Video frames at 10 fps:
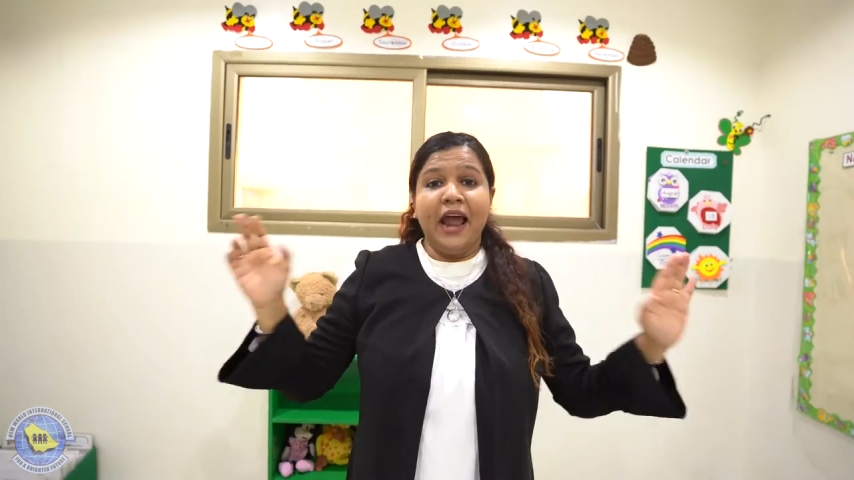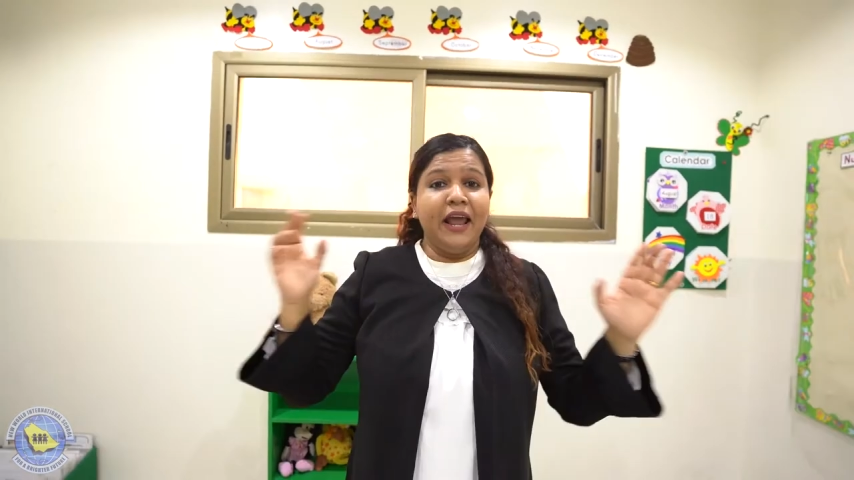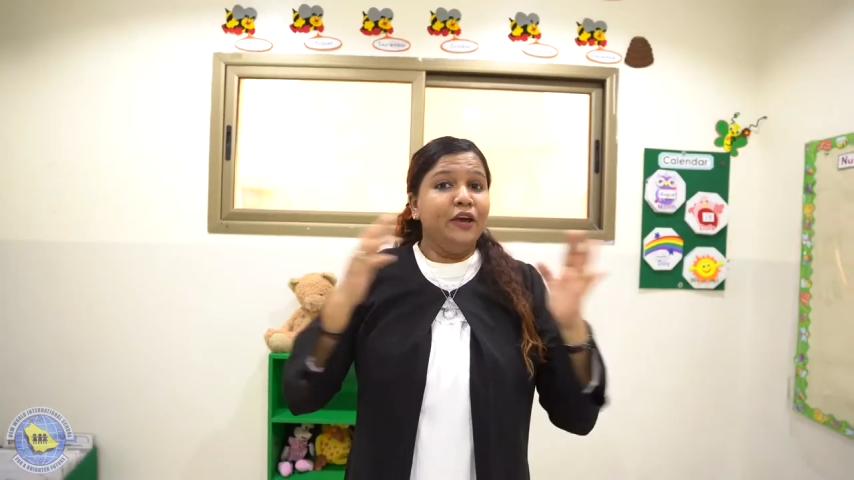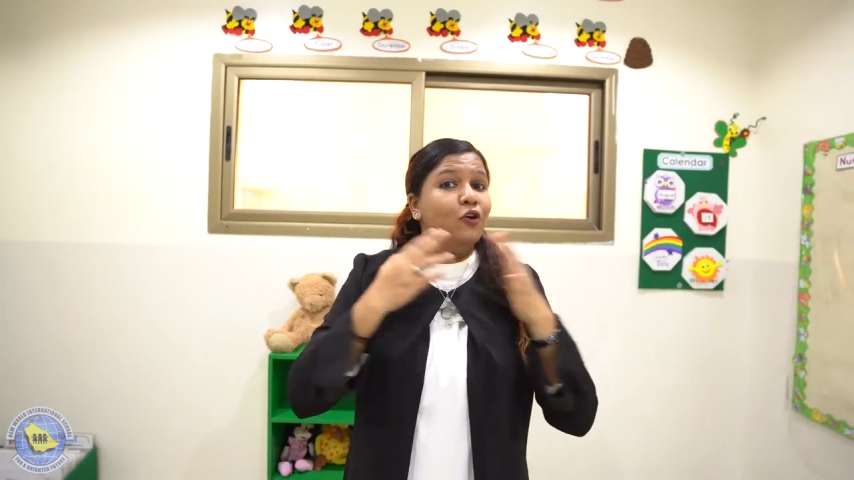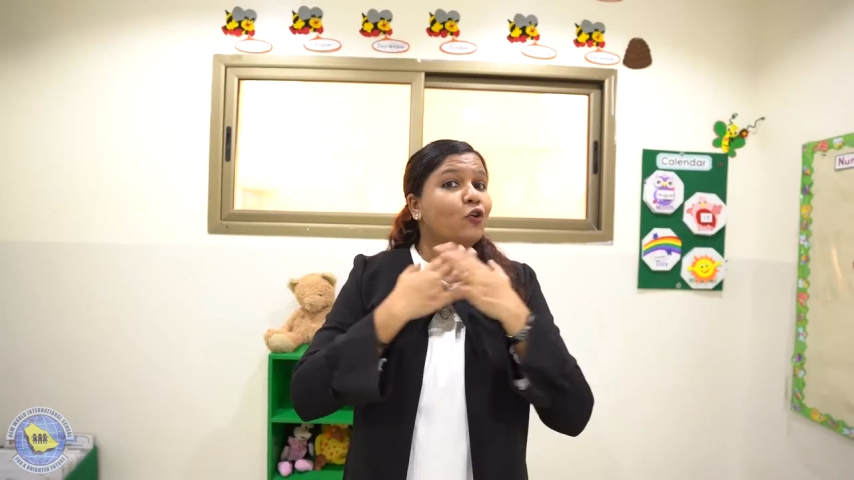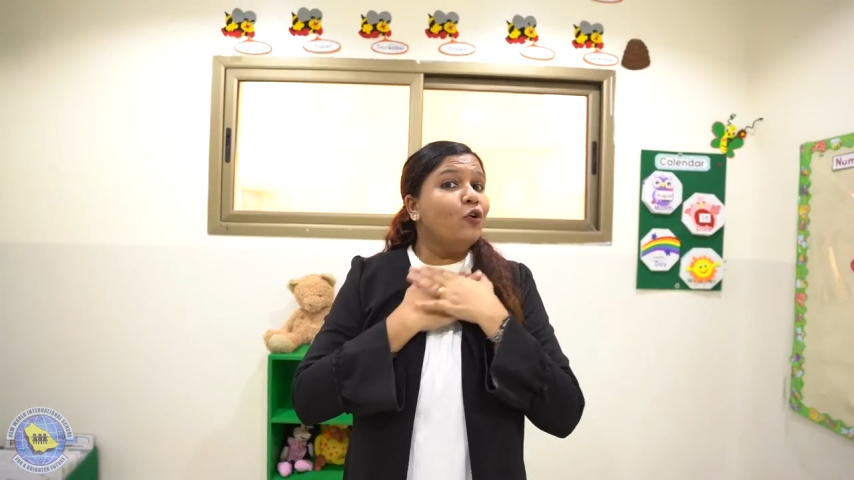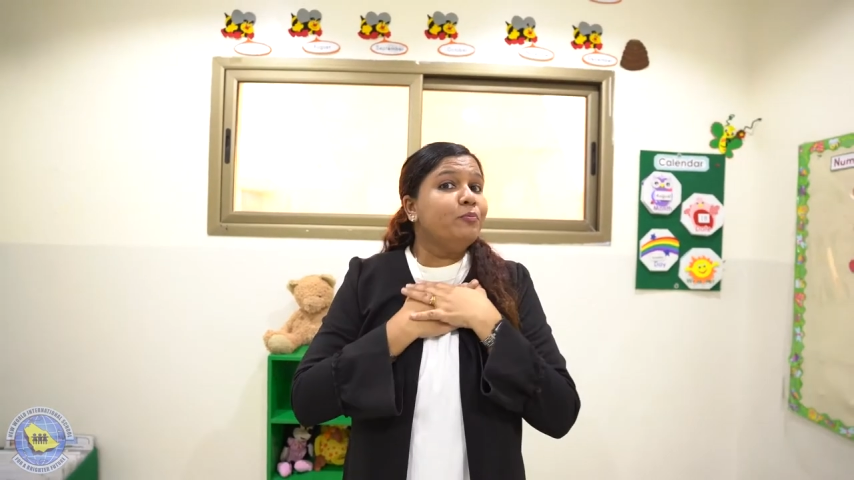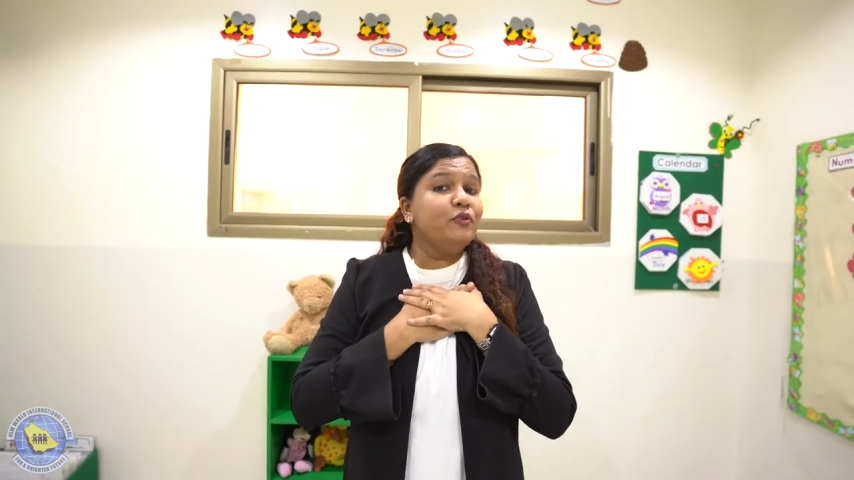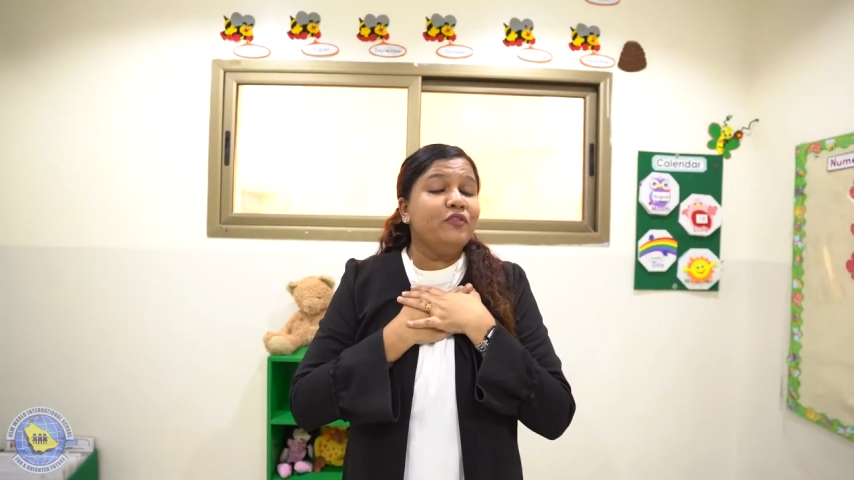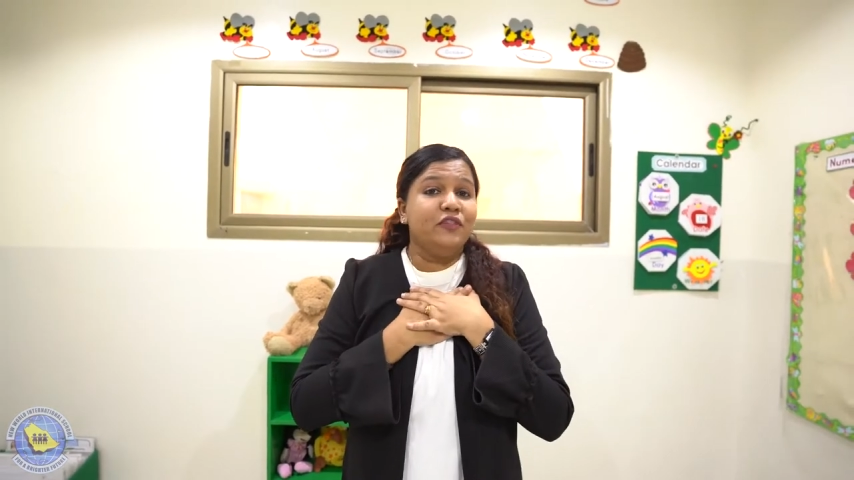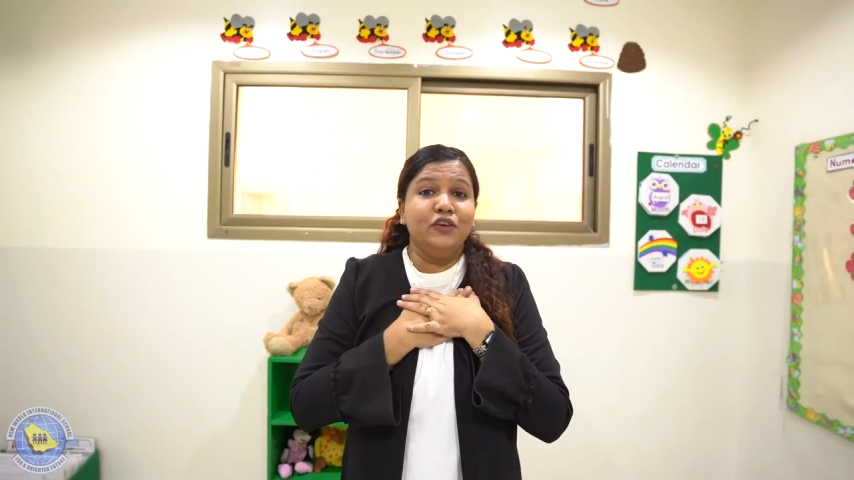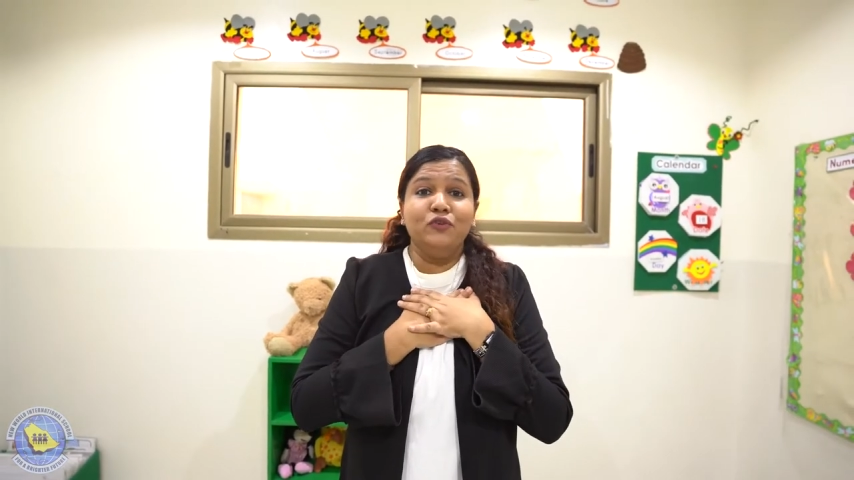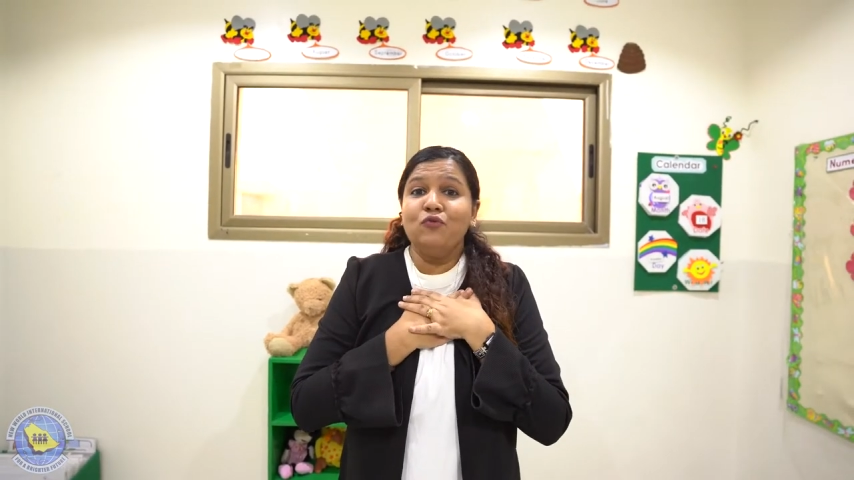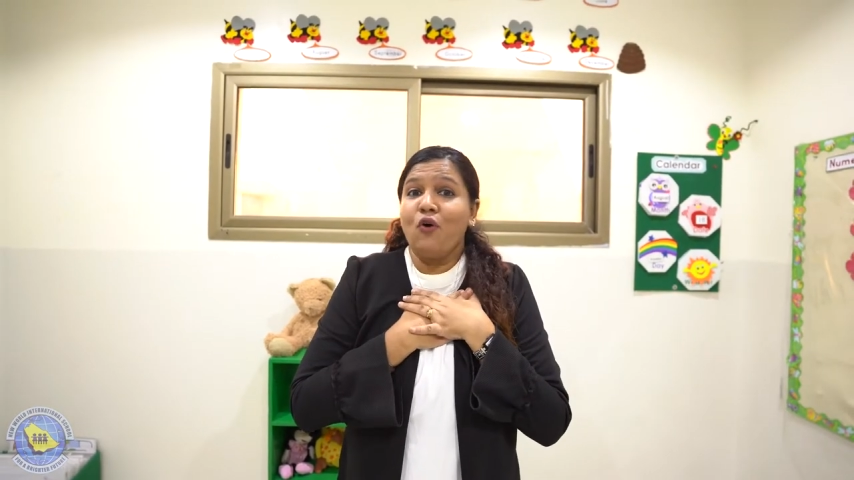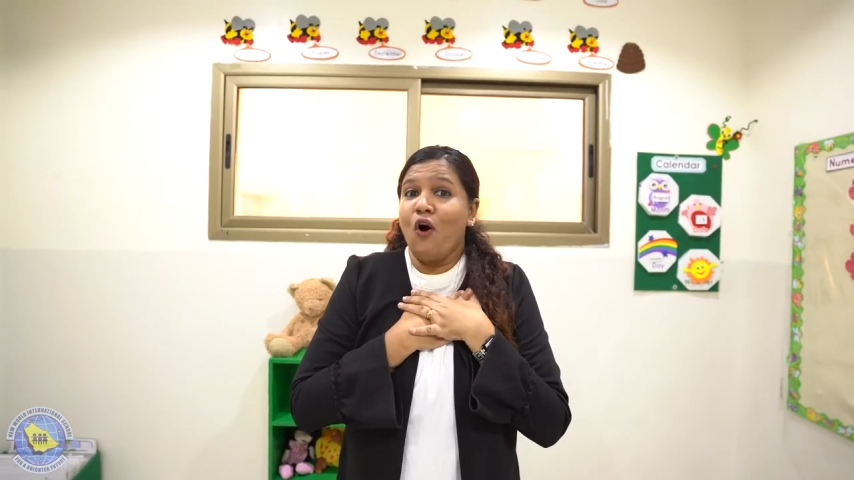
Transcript: And I hope to see you